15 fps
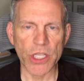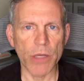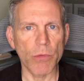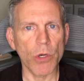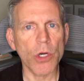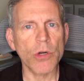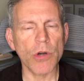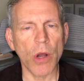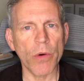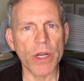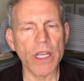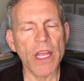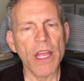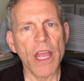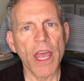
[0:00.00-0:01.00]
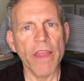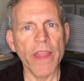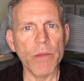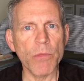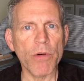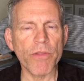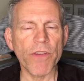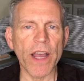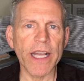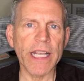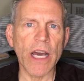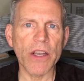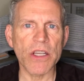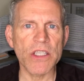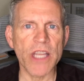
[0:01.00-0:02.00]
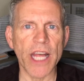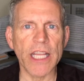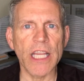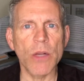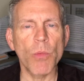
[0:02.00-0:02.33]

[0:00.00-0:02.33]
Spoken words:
They will grow it, and then we'll find out exactly